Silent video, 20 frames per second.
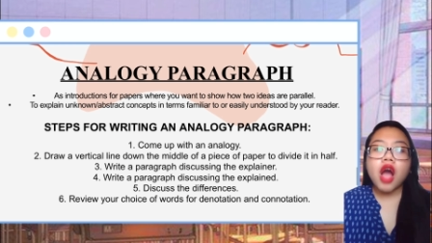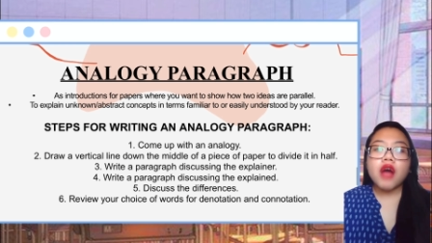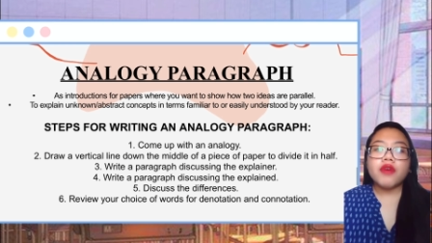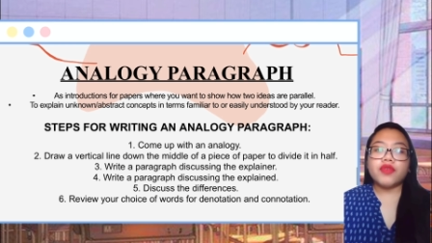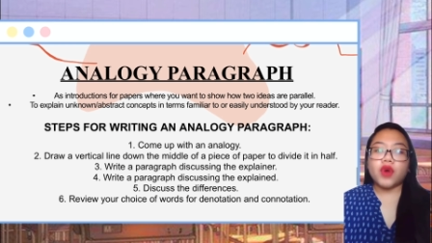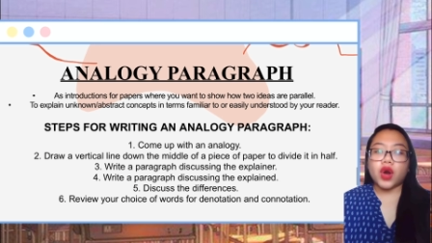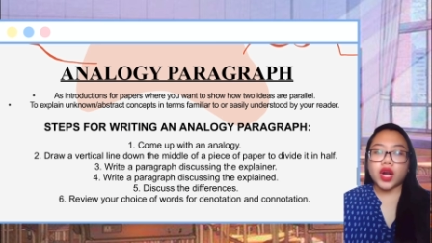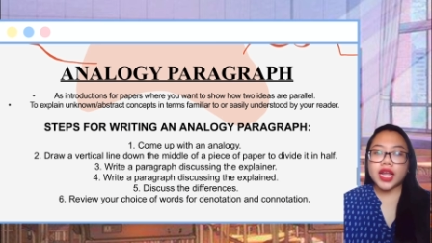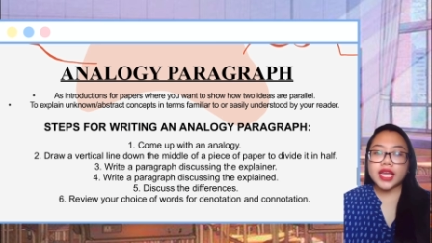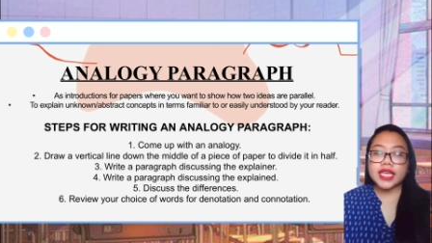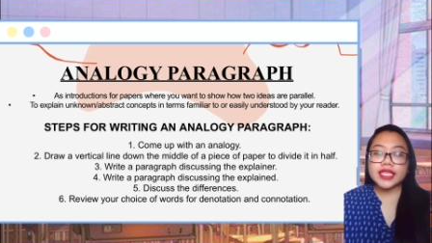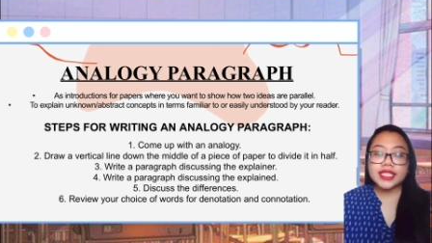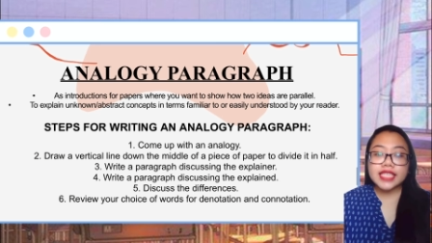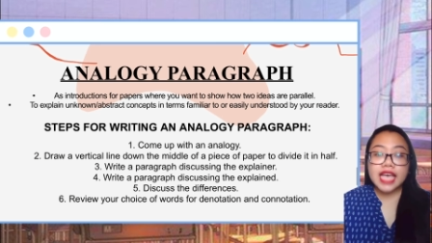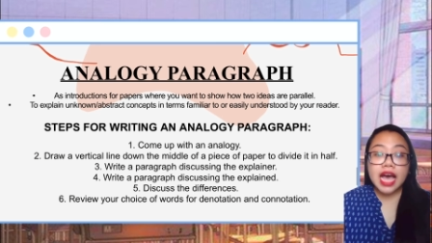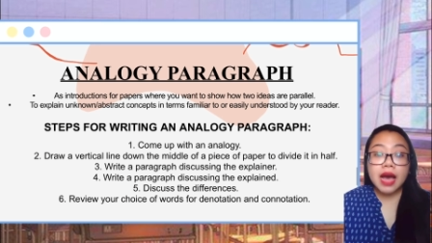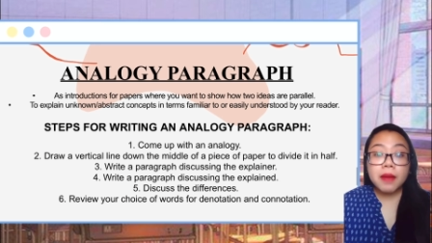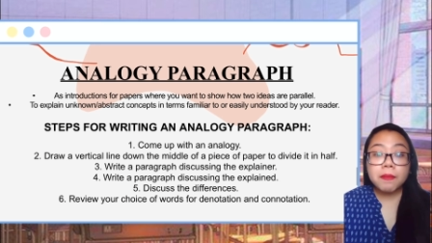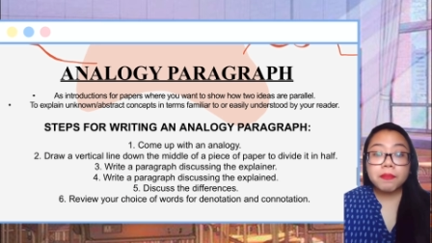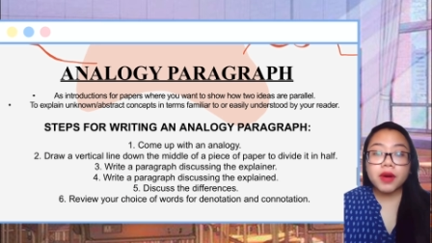For
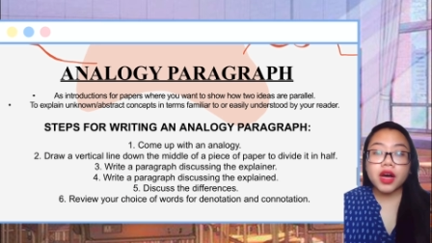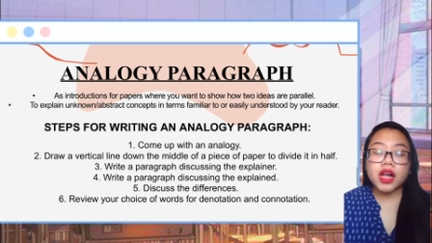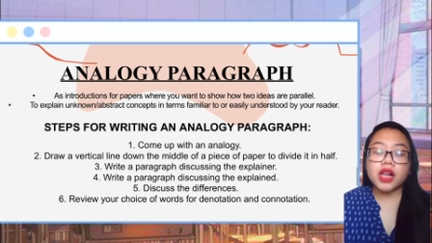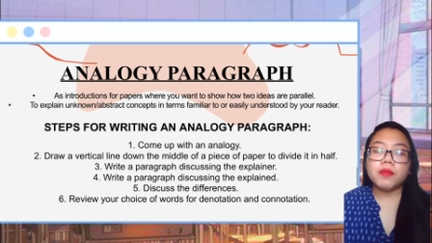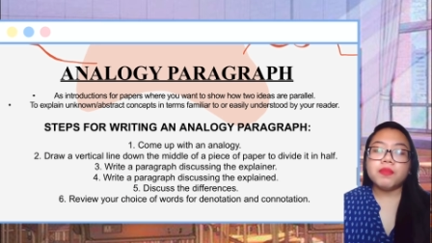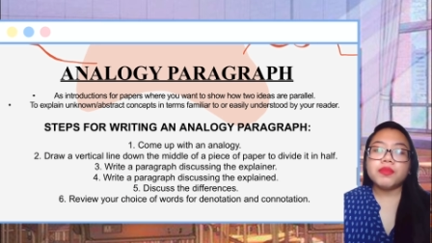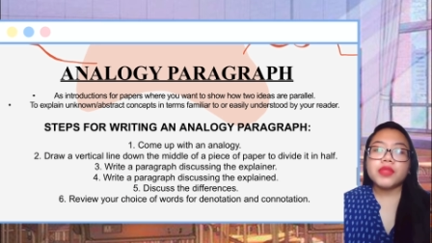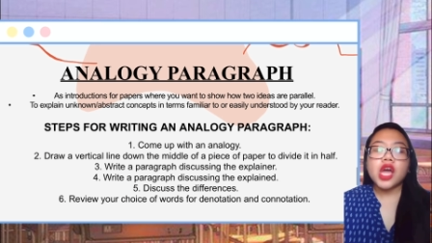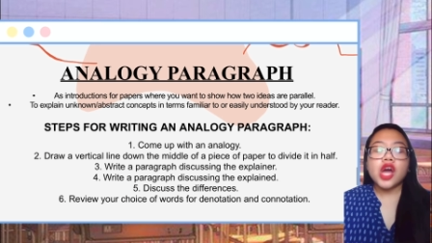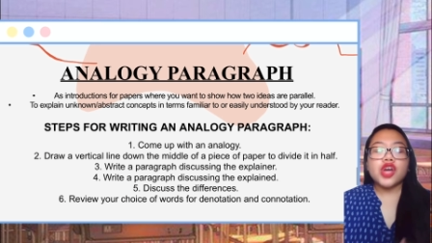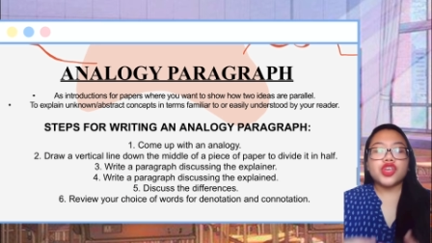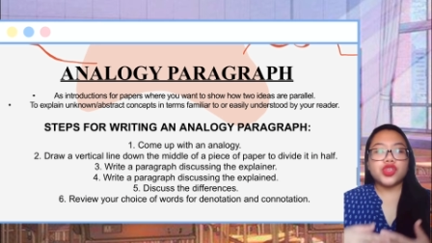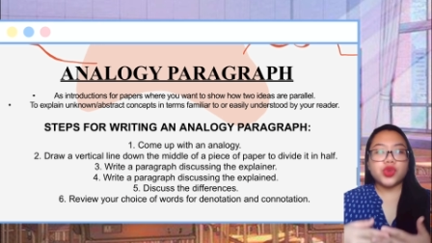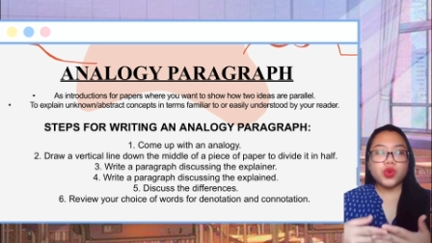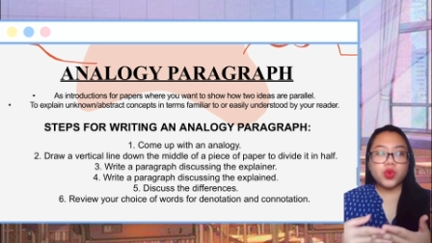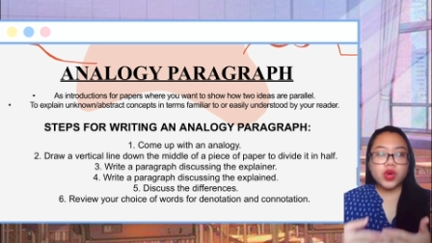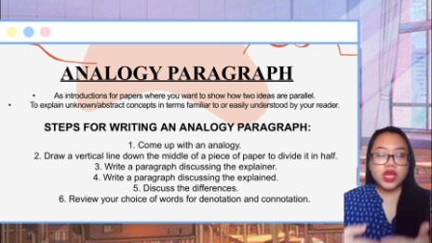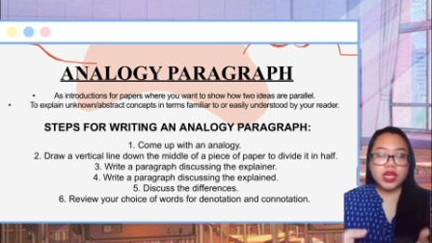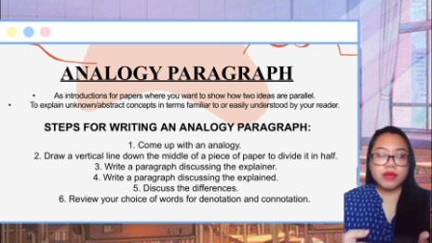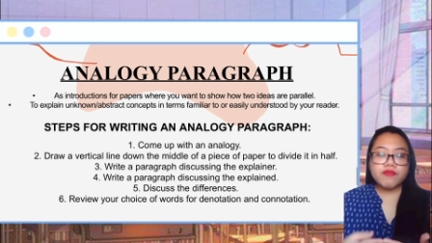example,
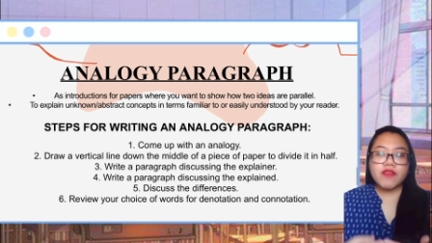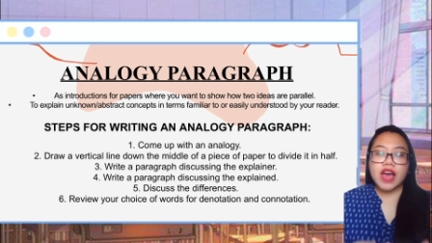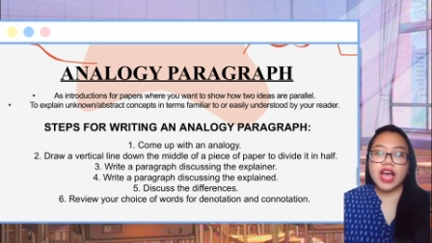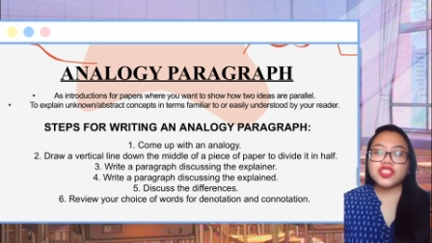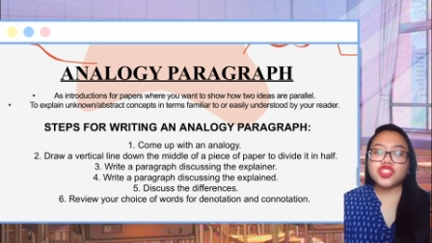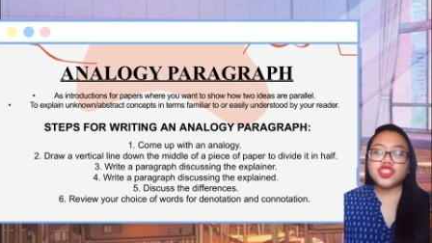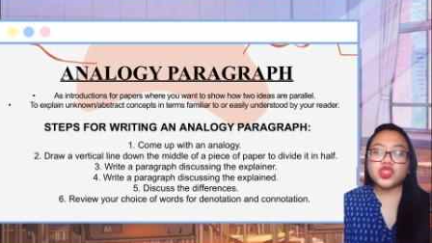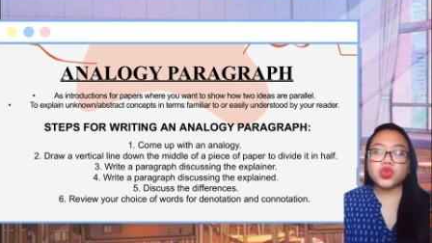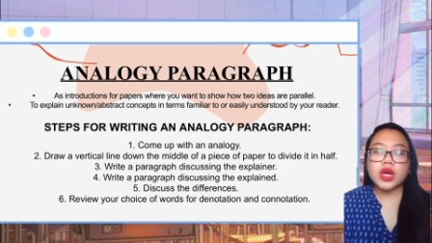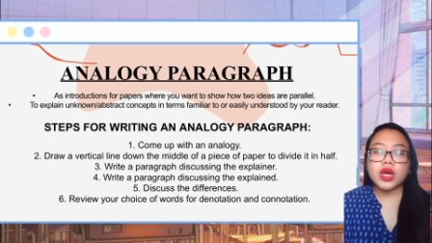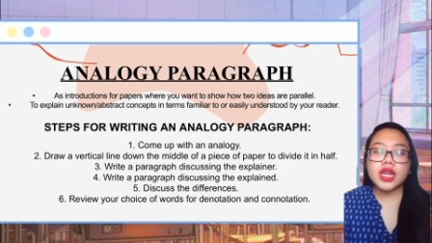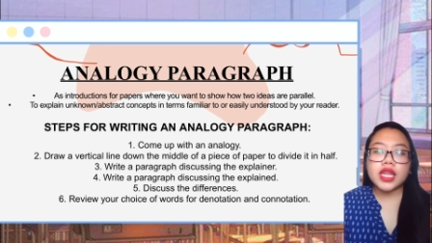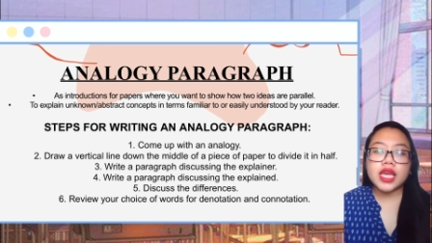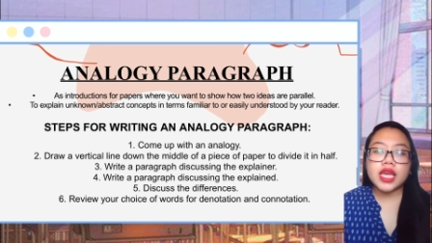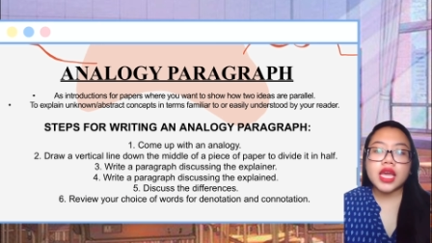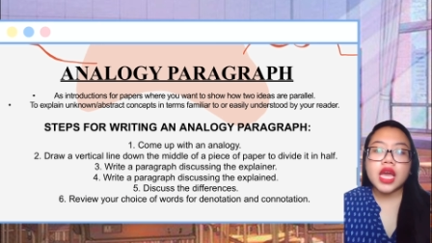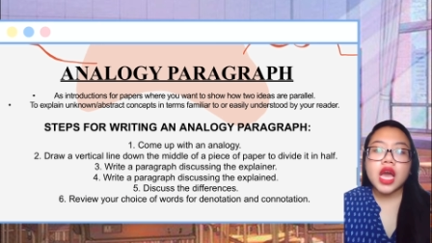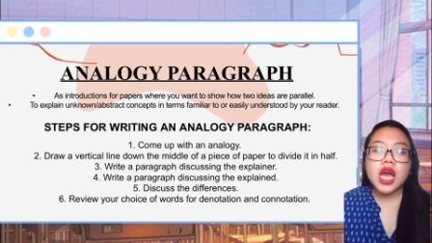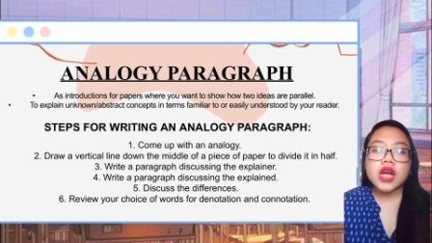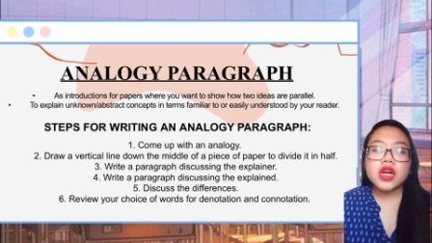you eventually